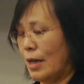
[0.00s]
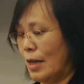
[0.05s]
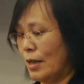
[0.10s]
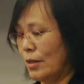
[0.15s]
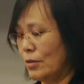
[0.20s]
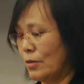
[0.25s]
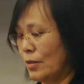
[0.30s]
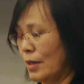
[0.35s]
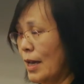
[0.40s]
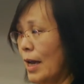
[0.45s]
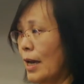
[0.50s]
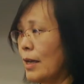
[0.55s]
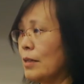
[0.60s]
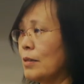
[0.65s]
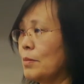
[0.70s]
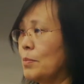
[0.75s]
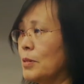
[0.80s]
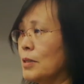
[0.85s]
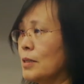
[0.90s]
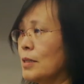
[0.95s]
and to
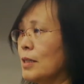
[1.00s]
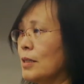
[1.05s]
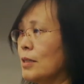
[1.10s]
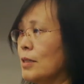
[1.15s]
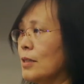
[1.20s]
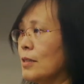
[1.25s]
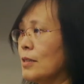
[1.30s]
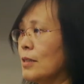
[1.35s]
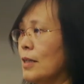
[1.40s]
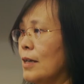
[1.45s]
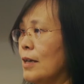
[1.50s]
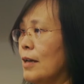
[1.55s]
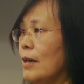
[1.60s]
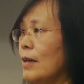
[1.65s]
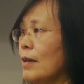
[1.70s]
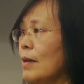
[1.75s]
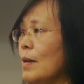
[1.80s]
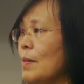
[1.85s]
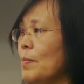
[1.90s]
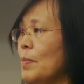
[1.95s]
guide procedures there
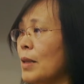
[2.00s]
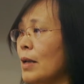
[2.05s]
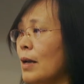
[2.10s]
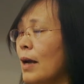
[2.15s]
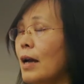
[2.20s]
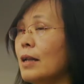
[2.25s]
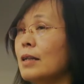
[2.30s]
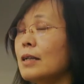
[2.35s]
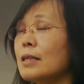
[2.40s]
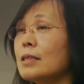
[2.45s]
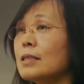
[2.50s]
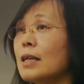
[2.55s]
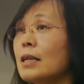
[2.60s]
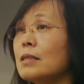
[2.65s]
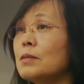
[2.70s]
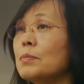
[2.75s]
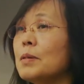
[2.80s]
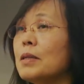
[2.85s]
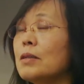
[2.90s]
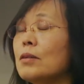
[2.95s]
and this
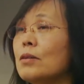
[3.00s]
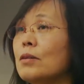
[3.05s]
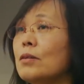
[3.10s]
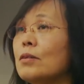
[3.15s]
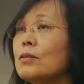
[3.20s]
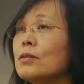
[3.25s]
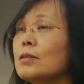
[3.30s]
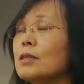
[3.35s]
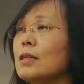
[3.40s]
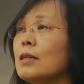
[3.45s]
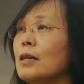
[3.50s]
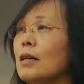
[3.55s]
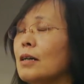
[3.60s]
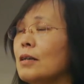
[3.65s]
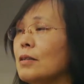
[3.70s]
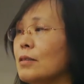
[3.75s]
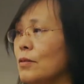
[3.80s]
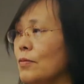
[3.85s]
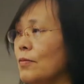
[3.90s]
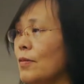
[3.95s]
has been used
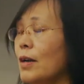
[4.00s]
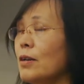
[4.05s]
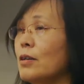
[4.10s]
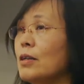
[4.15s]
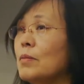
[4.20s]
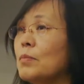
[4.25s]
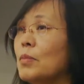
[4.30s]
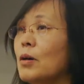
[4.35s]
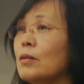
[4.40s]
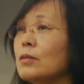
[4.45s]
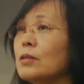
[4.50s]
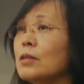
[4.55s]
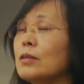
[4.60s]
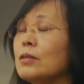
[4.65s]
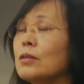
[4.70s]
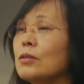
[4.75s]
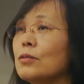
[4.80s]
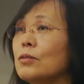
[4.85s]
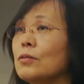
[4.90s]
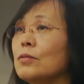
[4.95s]
as very
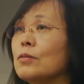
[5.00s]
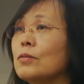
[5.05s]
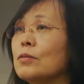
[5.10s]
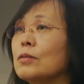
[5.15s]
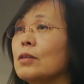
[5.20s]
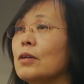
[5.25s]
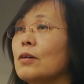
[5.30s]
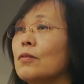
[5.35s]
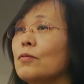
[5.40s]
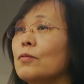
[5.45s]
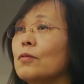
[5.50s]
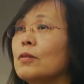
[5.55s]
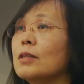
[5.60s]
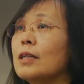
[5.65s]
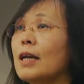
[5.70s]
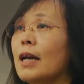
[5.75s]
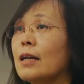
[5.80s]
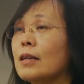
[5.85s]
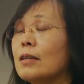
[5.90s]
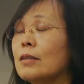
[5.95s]
important tools for
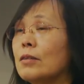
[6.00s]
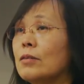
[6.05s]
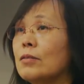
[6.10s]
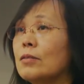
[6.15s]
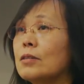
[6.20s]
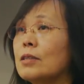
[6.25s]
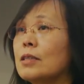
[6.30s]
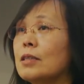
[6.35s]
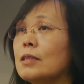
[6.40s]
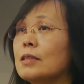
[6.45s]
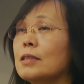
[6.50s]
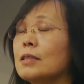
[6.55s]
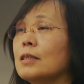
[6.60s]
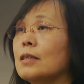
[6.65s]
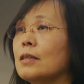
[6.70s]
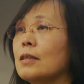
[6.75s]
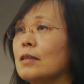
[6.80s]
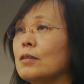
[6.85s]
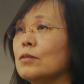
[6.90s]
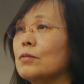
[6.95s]
diagnosis
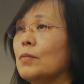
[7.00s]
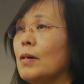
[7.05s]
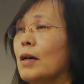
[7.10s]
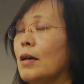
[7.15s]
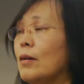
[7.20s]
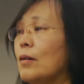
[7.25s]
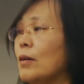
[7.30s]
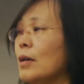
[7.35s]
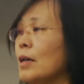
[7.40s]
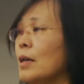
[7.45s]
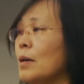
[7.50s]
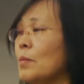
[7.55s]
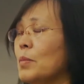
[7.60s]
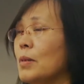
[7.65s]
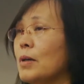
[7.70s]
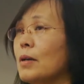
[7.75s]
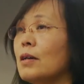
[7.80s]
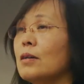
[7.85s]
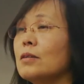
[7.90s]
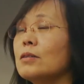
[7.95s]
as well.
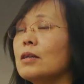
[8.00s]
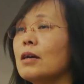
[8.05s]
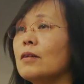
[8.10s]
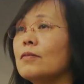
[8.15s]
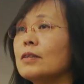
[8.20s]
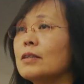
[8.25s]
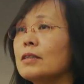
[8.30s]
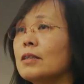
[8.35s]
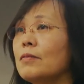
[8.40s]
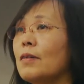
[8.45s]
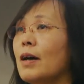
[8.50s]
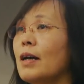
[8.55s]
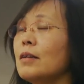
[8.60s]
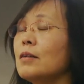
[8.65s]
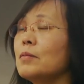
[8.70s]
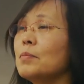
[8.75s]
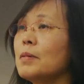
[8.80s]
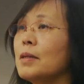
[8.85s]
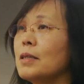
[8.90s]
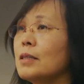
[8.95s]
Because of the
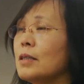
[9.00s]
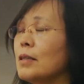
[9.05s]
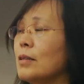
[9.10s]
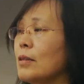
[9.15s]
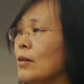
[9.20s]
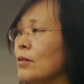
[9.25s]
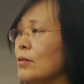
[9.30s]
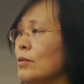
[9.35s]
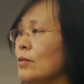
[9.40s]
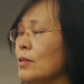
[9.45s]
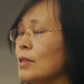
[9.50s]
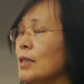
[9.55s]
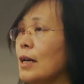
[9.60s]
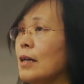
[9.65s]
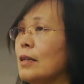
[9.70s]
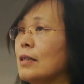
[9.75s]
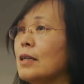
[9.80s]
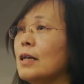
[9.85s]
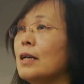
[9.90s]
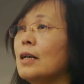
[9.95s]
development in
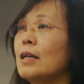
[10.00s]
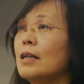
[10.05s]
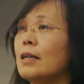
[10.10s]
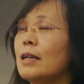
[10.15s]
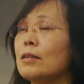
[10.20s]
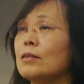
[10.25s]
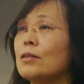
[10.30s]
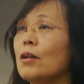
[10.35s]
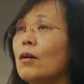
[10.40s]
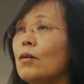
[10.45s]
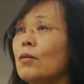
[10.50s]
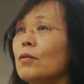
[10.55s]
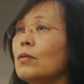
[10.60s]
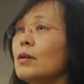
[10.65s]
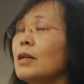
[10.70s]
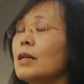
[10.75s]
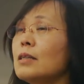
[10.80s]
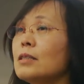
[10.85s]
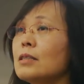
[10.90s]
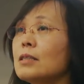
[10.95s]
ultrasound, they not
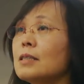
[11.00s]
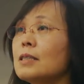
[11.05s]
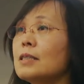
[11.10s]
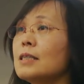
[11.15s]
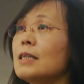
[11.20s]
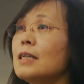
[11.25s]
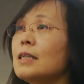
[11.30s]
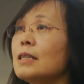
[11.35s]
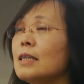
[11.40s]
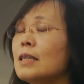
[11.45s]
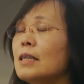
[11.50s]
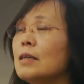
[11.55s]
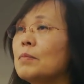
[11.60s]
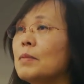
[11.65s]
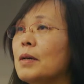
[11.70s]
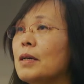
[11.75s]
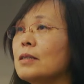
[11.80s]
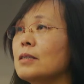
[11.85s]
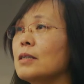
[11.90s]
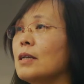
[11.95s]
only just see the
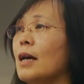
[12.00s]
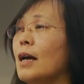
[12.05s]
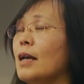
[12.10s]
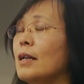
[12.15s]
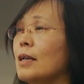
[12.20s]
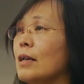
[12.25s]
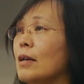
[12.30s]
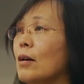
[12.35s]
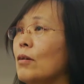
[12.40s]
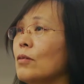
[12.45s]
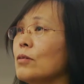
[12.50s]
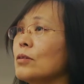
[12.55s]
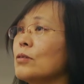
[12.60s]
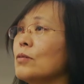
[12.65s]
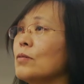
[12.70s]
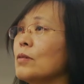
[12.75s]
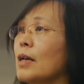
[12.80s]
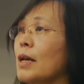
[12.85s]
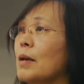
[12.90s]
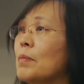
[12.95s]
image, and they
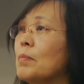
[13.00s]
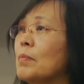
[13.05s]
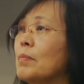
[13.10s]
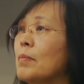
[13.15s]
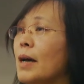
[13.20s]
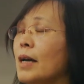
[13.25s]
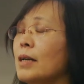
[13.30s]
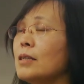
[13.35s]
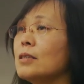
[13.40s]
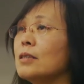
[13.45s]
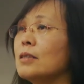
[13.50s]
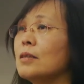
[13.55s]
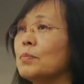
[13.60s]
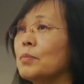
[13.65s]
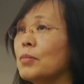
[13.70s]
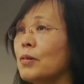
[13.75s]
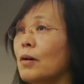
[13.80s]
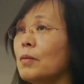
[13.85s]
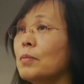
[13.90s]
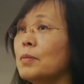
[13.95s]
also can measure the
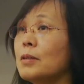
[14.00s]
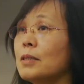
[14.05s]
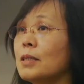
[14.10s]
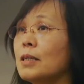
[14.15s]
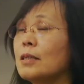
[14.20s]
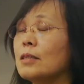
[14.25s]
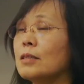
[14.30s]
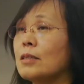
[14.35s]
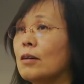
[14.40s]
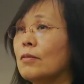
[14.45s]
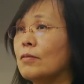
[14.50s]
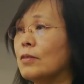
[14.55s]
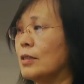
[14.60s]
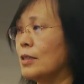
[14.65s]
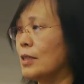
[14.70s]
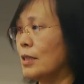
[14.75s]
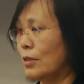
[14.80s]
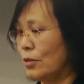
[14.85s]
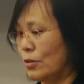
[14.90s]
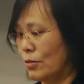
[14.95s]
properties of the
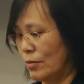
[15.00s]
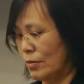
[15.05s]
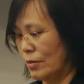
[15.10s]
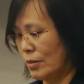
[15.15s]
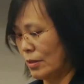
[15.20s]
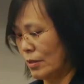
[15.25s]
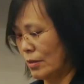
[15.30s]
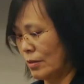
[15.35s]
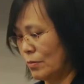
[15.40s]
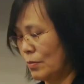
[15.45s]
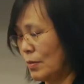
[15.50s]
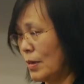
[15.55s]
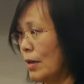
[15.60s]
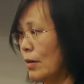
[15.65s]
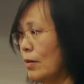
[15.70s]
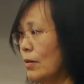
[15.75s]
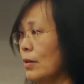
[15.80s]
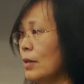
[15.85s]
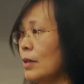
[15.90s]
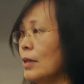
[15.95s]
tissues as
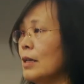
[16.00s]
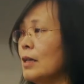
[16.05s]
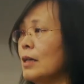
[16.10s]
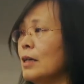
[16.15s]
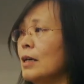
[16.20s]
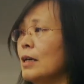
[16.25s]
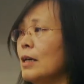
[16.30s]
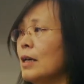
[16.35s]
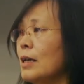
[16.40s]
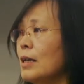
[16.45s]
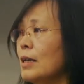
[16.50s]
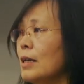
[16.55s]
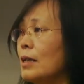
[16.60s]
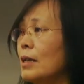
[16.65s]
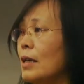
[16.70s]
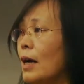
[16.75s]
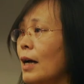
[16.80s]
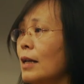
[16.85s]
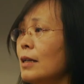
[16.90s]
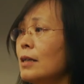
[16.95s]
well.
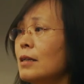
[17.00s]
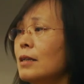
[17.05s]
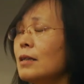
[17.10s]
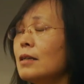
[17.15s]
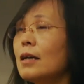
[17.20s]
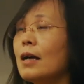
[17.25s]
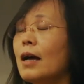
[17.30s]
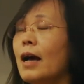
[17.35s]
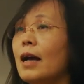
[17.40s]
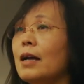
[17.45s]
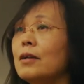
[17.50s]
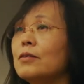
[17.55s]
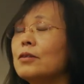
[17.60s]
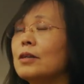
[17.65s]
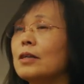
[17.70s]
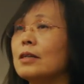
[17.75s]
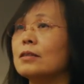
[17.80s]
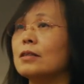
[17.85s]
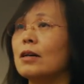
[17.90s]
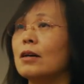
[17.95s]
In other
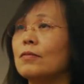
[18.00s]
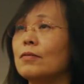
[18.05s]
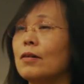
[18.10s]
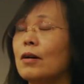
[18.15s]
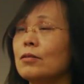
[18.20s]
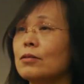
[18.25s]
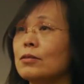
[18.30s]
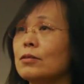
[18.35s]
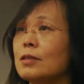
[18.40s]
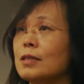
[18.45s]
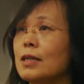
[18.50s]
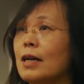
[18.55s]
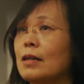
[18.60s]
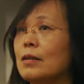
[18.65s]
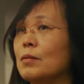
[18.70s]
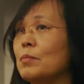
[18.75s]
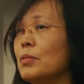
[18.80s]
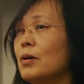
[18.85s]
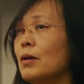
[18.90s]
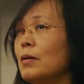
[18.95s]
areas of
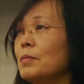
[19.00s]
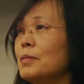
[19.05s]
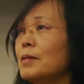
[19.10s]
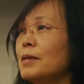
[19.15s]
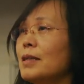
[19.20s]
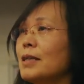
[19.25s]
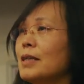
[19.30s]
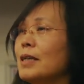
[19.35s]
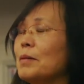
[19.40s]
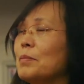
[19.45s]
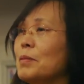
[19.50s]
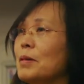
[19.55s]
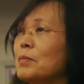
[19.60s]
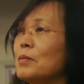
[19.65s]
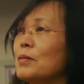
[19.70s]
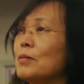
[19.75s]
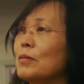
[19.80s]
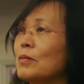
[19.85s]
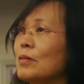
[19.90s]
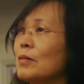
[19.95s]
ultrasound, probably
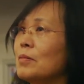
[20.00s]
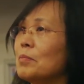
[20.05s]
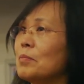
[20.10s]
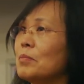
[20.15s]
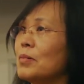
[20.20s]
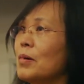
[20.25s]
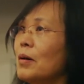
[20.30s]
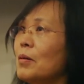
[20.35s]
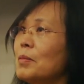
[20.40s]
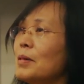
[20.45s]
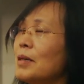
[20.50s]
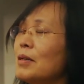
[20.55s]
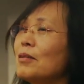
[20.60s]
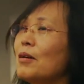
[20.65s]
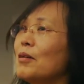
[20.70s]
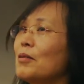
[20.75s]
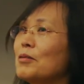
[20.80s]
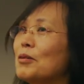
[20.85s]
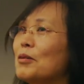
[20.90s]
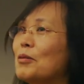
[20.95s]
people probably
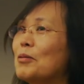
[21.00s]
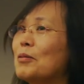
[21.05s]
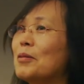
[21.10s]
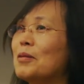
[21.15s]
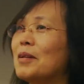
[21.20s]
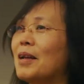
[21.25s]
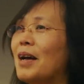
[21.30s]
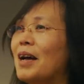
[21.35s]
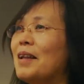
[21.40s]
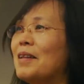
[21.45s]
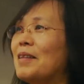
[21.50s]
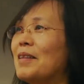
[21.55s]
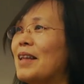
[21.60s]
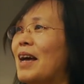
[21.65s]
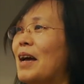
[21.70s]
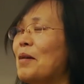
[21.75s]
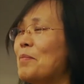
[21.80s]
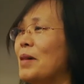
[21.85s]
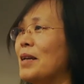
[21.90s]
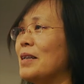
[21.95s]
not know and
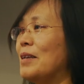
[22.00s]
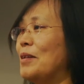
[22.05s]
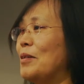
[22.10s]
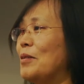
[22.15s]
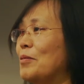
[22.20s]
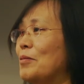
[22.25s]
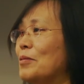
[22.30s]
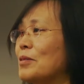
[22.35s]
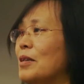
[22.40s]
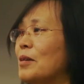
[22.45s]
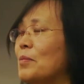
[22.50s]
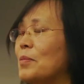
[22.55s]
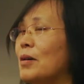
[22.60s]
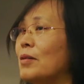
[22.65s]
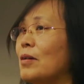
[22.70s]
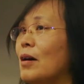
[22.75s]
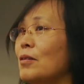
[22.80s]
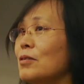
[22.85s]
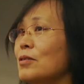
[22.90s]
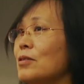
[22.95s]
that many knows
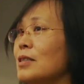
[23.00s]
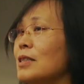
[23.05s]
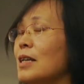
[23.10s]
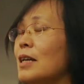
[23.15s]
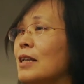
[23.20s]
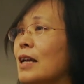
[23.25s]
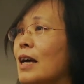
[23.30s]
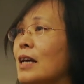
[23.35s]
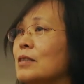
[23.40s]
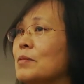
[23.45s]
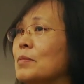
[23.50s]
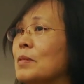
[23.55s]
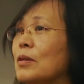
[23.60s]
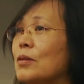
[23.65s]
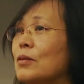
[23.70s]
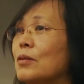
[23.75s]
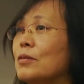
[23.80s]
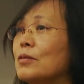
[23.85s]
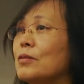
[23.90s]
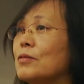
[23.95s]
about ultrasound has
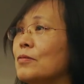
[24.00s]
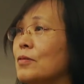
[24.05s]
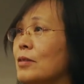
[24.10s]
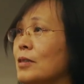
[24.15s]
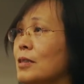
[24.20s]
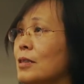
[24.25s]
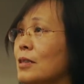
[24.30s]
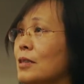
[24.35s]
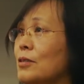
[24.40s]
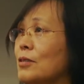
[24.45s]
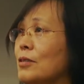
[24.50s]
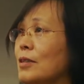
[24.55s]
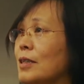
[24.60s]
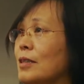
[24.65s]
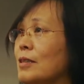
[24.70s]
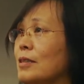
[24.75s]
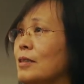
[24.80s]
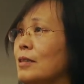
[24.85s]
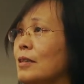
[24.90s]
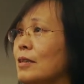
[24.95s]
been used for
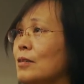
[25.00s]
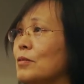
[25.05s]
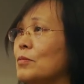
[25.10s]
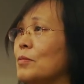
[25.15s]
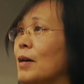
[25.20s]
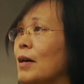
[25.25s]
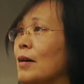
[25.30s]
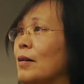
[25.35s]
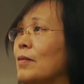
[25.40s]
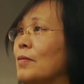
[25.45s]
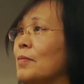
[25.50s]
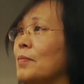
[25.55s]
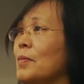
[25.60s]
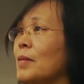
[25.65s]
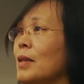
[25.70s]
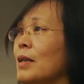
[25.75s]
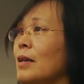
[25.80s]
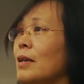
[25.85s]
surgeries as well.